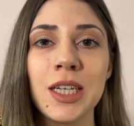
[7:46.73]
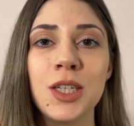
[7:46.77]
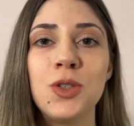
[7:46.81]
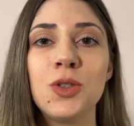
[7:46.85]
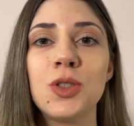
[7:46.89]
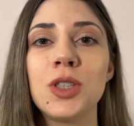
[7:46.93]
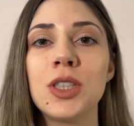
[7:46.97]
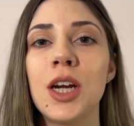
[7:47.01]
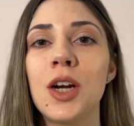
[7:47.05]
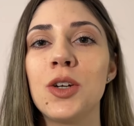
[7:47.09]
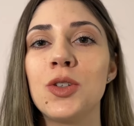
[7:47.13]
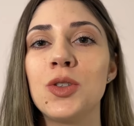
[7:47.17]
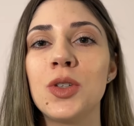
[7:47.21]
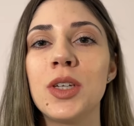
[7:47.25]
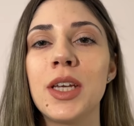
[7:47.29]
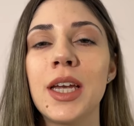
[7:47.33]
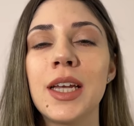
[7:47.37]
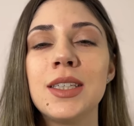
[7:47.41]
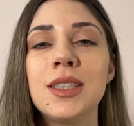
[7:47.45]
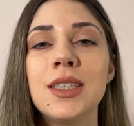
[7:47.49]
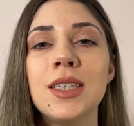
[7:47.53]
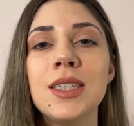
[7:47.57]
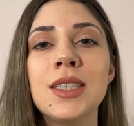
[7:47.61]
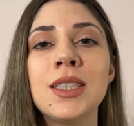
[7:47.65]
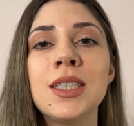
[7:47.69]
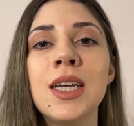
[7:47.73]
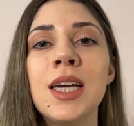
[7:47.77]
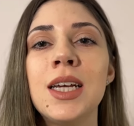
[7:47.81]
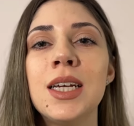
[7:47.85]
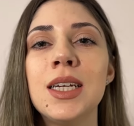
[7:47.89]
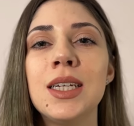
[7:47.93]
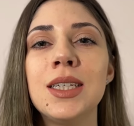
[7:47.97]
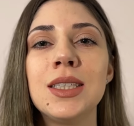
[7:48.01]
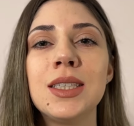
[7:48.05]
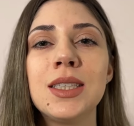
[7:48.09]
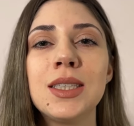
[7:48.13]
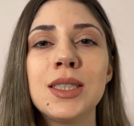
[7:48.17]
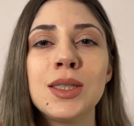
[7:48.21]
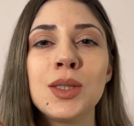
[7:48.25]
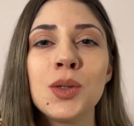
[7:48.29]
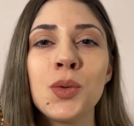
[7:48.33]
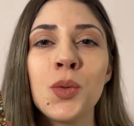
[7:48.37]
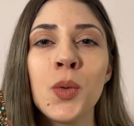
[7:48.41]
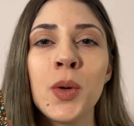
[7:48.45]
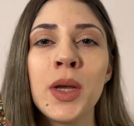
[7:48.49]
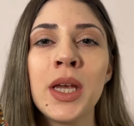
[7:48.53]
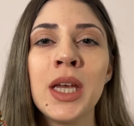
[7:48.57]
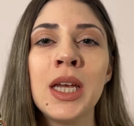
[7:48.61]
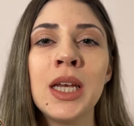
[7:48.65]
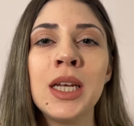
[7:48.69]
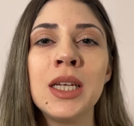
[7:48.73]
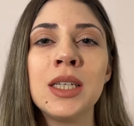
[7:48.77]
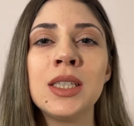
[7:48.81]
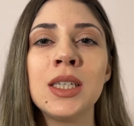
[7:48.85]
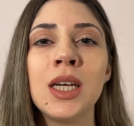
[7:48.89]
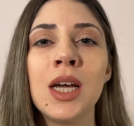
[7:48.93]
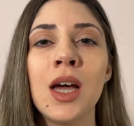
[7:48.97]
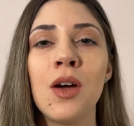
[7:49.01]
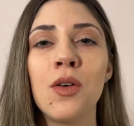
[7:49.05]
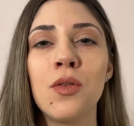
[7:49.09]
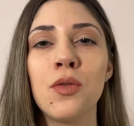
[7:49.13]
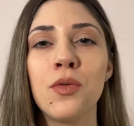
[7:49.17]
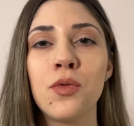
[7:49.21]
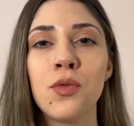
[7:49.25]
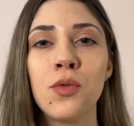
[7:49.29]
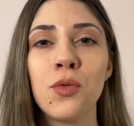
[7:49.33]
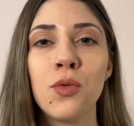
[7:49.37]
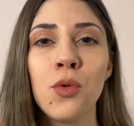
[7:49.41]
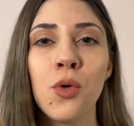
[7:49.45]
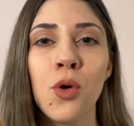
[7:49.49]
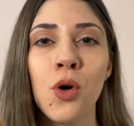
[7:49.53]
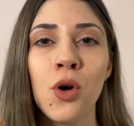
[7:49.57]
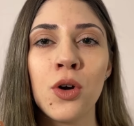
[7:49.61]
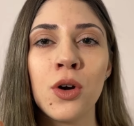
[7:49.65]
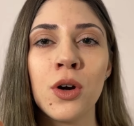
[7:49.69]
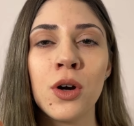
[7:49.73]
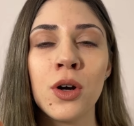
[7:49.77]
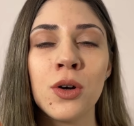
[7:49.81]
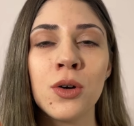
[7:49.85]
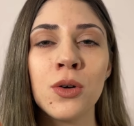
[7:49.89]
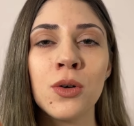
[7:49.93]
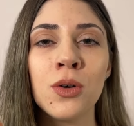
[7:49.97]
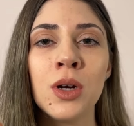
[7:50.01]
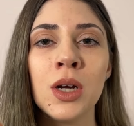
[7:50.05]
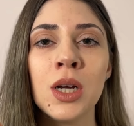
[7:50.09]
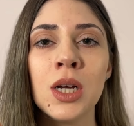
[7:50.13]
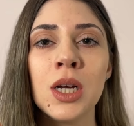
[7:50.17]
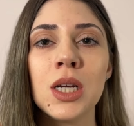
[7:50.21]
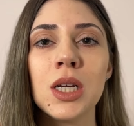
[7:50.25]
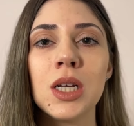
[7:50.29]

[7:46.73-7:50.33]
you start to get this sweet, floral,